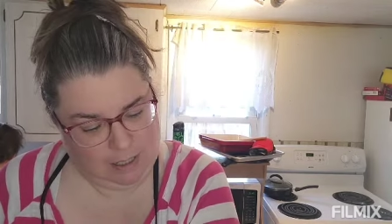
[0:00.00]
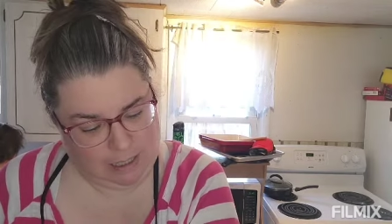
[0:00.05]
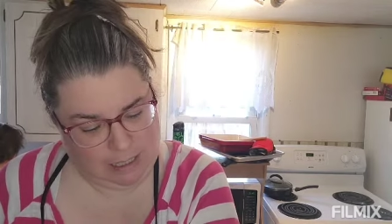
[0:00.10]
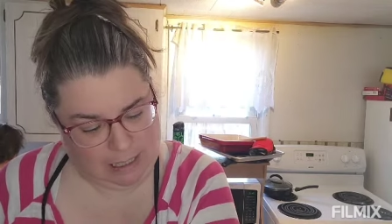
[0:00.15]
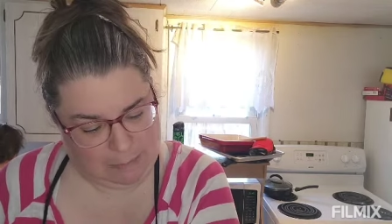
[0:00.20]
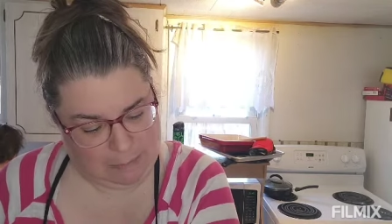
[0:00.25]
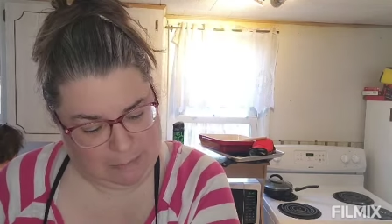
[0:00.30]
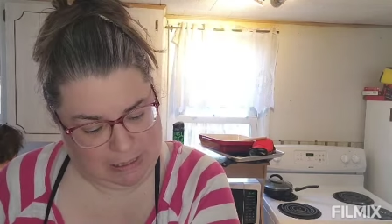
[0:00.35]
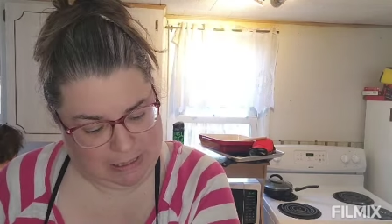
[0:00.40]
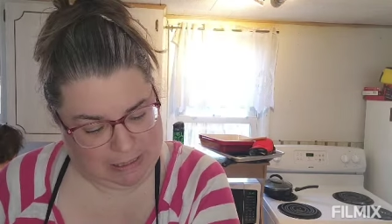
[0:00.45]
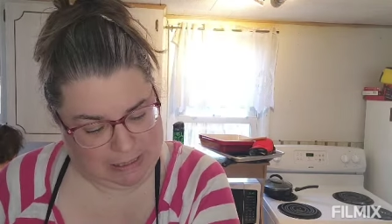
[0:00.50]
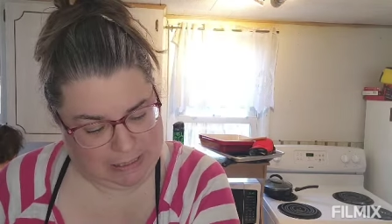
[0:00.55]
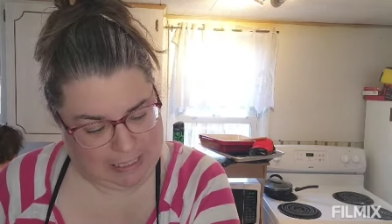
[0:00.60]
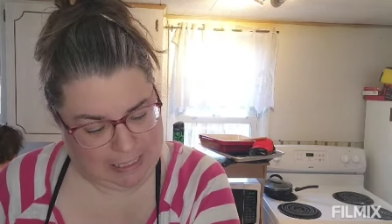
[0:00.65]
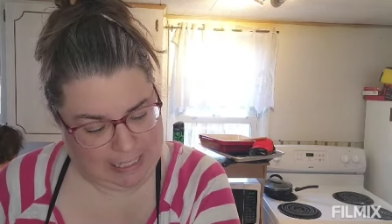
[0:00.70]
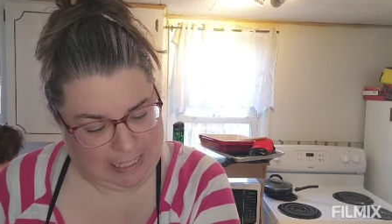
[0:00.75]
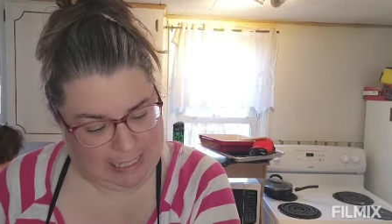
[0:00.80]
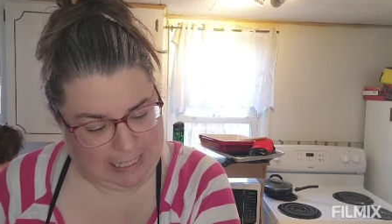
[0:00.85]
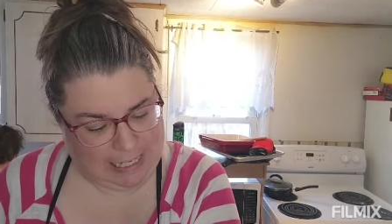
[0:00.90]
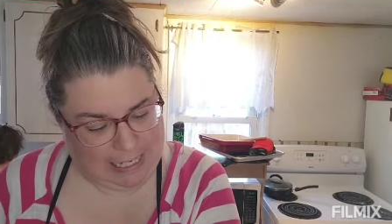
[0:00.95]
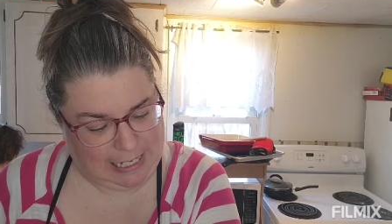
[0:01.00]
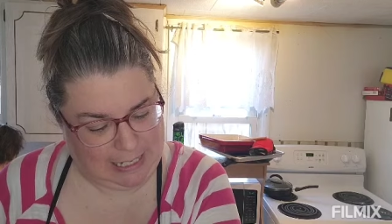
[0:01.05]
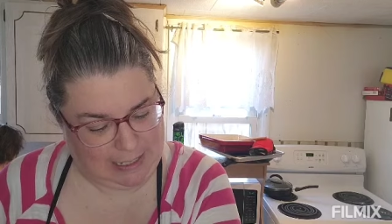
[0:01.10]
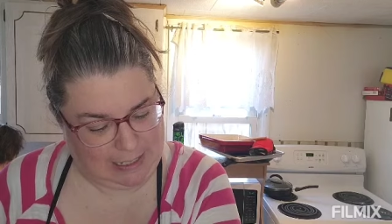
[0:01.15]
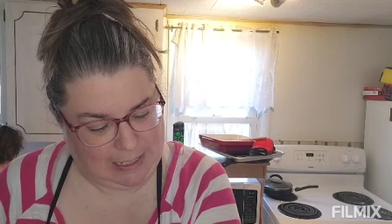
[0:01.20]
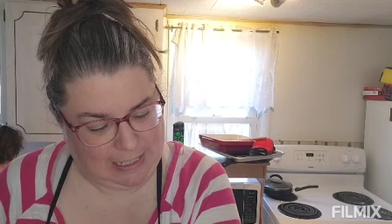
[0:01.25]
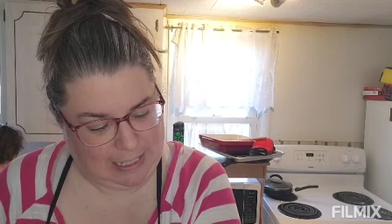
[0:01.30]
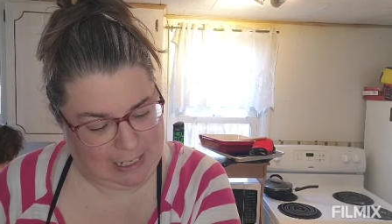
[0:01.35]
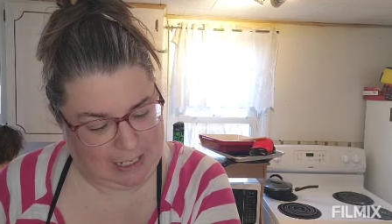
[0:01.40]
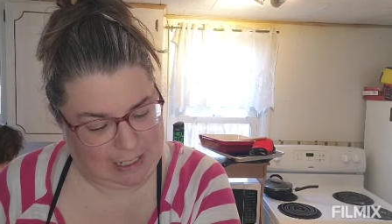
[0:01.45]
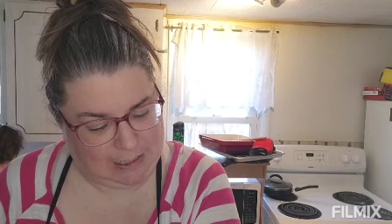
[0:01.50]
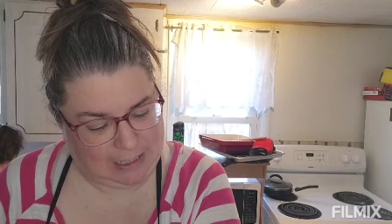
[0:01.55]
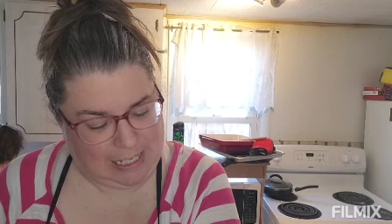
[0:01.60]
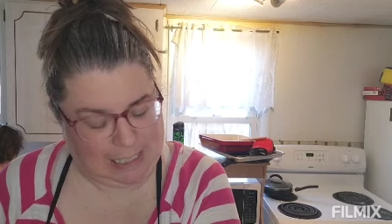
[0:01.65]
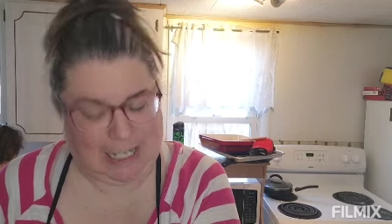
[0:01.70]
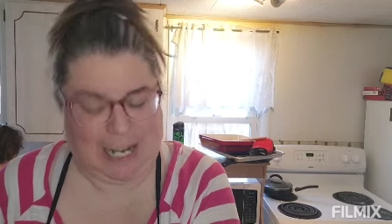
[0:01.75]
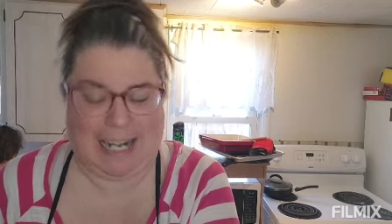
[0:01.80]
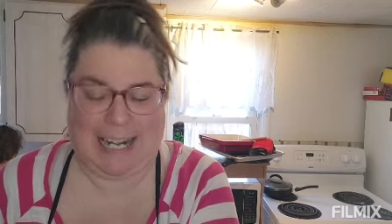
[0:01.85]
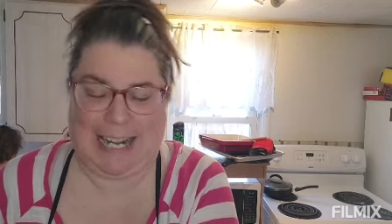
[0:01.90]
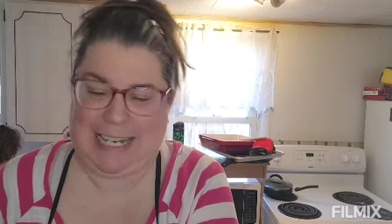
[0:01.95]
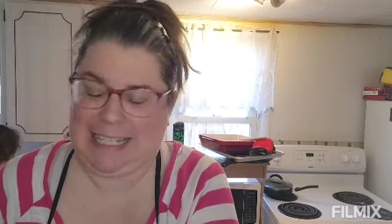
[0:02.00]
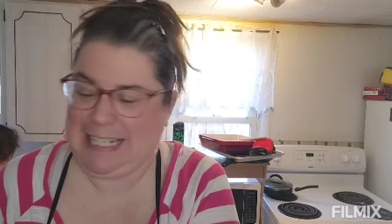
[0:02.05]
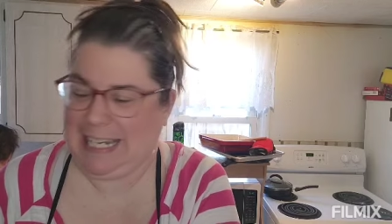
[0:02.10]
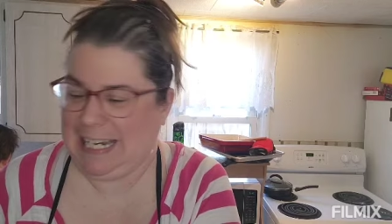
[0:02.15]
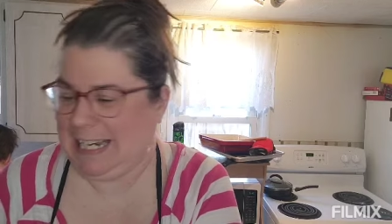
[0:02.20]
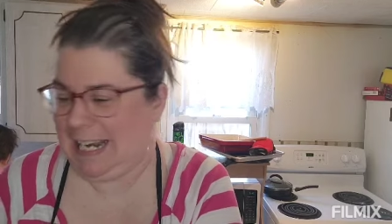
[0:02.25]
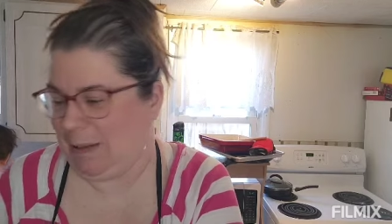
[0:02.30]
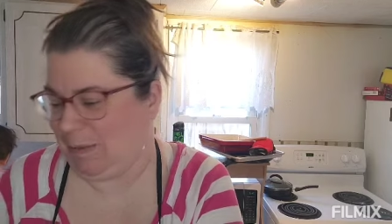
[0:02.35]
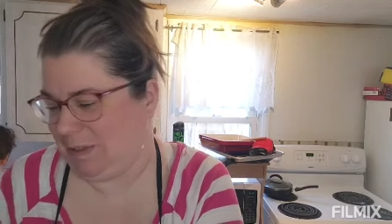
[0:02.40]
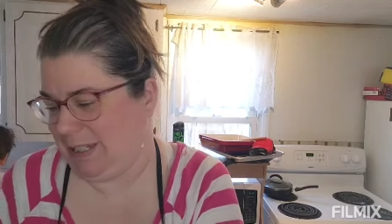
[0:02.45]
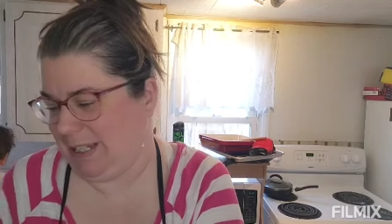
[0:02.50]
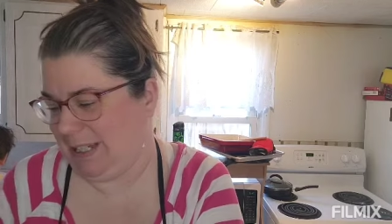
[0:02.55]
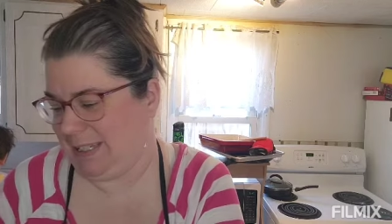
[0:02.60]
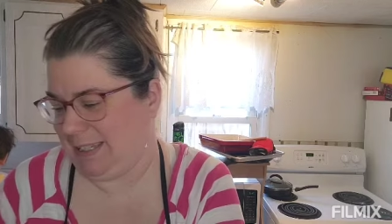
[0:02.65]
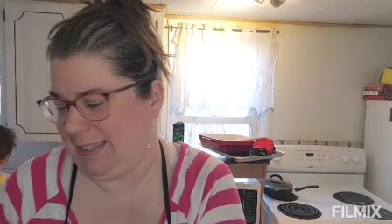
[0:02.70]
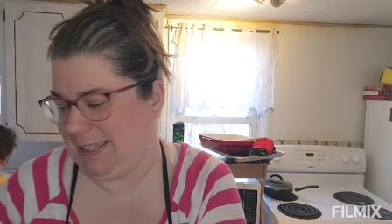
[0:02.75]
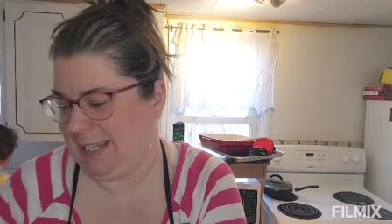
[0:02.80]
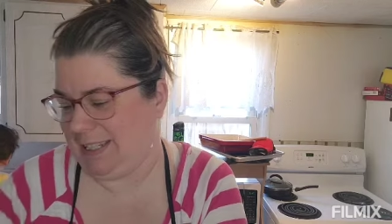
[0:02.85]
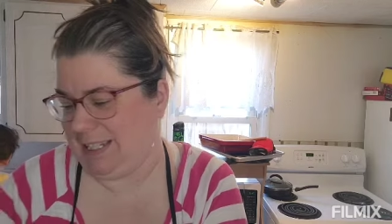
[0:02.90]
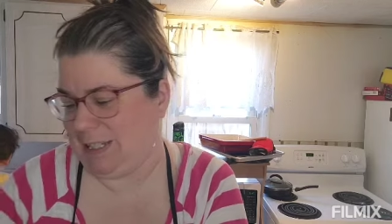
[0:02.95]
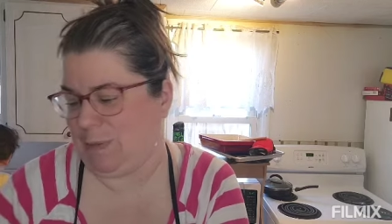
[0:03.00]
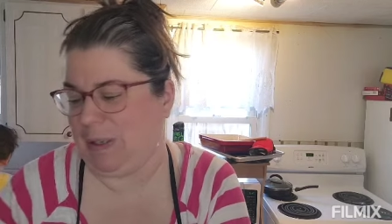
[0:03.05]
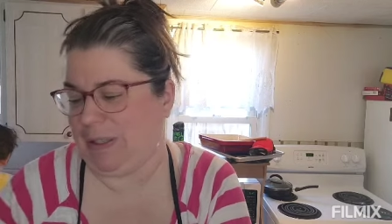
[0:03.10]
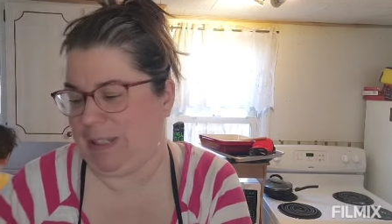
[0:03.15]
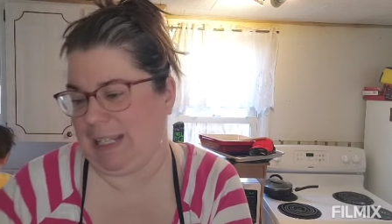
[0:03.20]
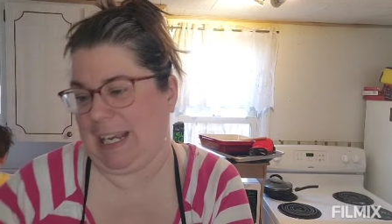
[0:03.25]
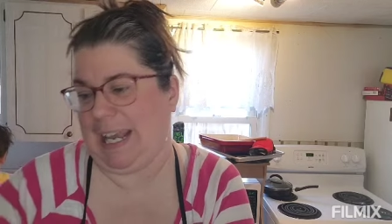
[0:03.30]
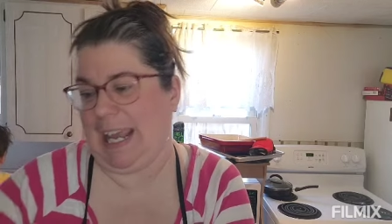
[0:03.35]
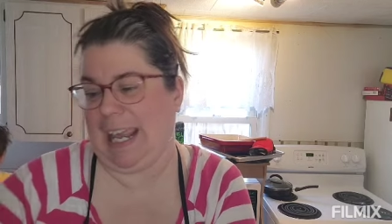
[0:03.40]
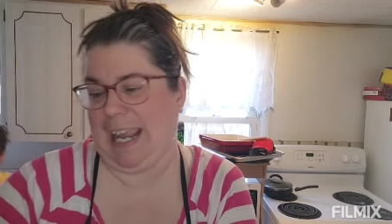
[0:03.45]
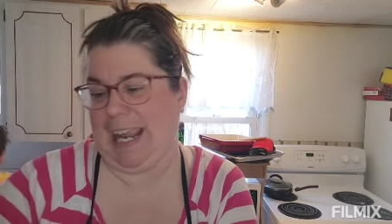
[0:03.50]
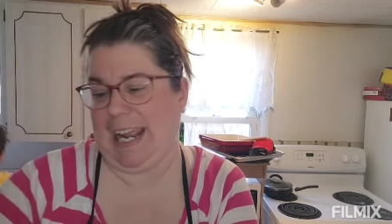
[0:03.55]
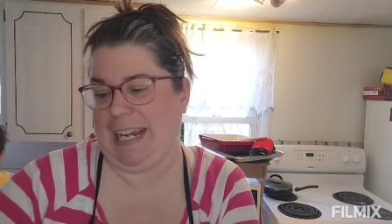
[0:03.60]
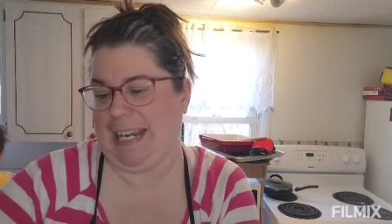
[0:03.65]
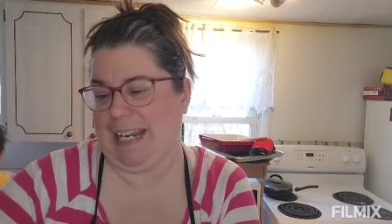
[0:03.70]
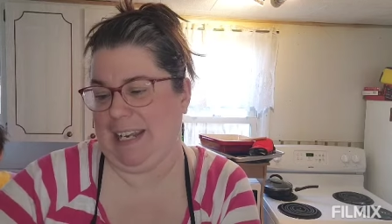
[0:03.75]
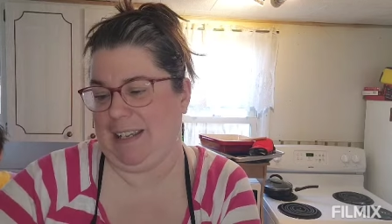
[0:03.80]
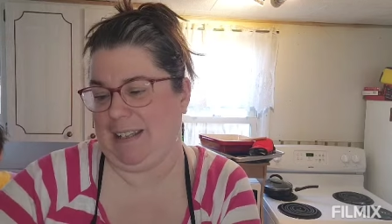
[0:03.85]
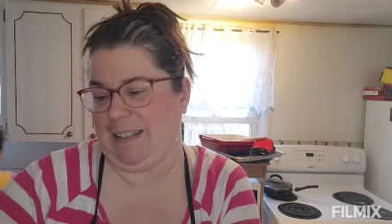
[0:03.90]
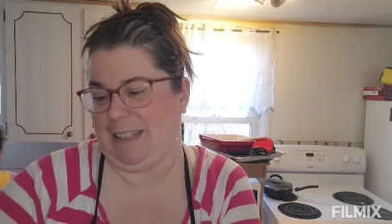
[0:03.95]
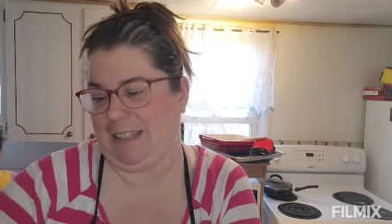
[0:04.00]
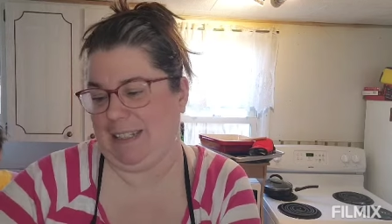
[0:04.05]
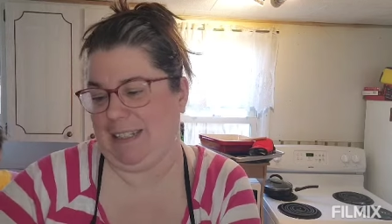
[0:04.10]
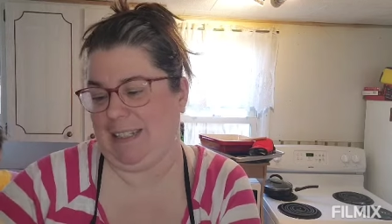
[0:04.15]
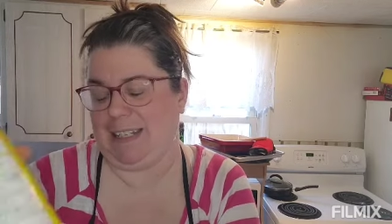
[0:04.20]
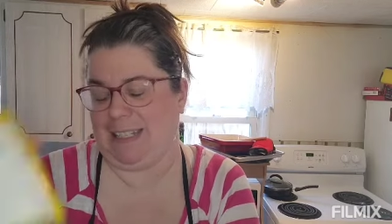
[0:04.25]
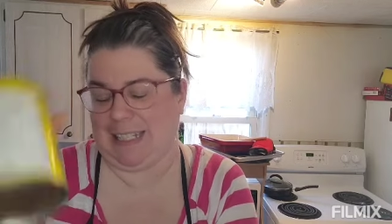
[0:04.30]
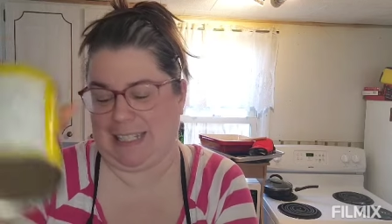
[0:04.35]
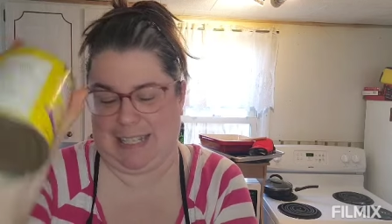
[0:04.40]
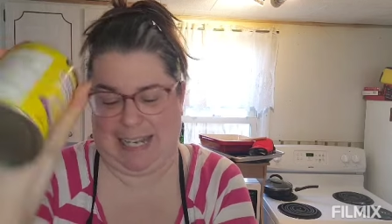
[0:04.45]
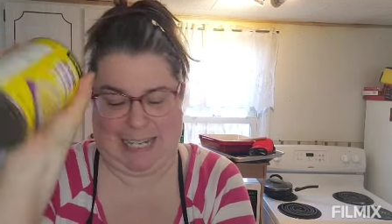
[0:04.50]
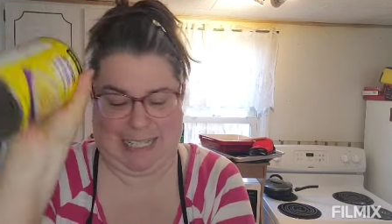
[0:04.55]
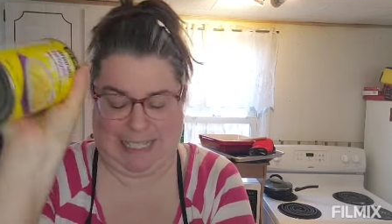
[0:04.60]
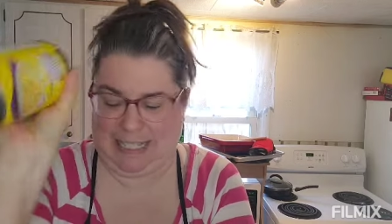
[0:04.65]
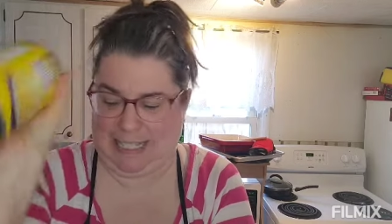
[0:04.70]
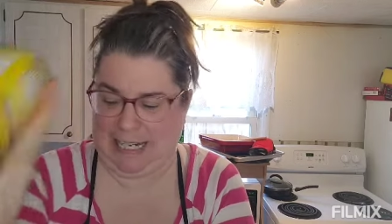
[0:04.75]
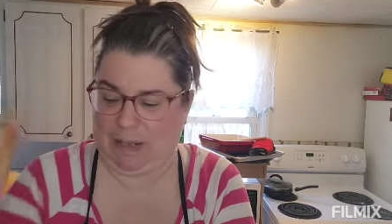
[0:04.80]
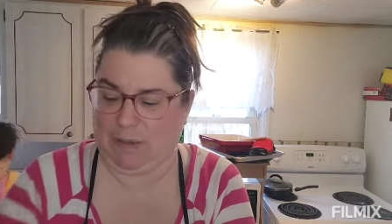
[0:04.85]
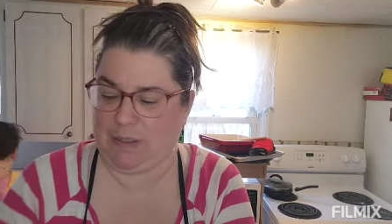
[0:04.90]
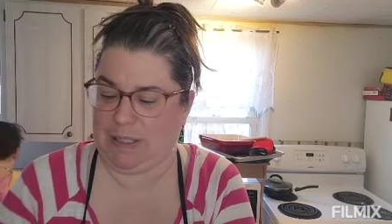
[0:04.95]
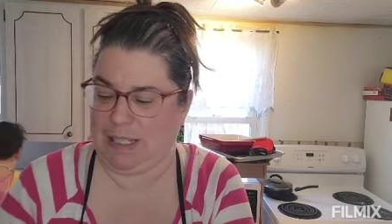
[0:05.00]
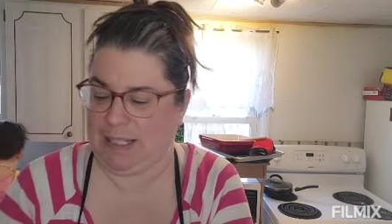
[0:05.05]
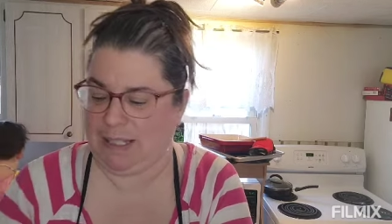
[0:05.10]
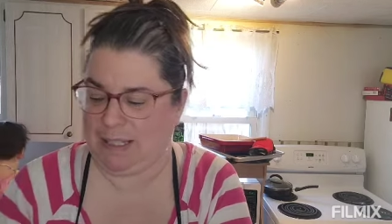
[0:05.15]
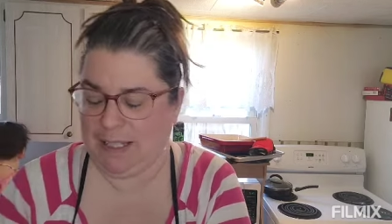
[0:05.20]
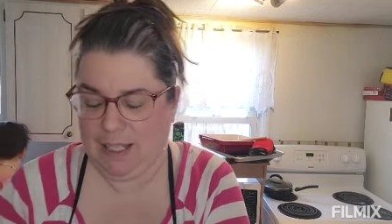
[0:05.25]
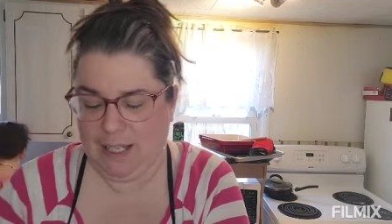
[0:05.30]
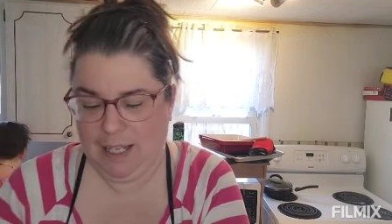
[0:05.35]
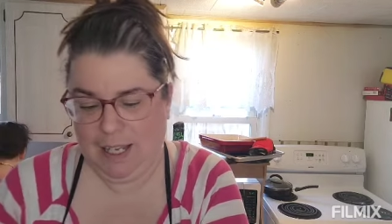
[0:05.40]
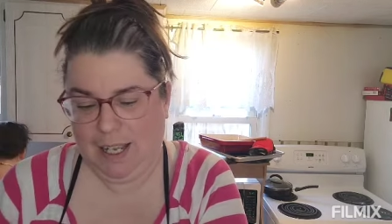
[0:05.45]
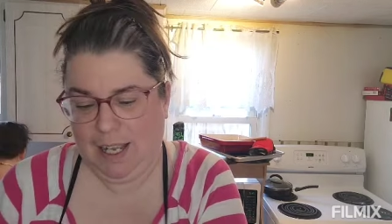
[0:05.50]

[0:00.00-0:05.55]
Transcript: Let me see. Uh, not 18 ounces. This is what the can is. This is 19 ounces.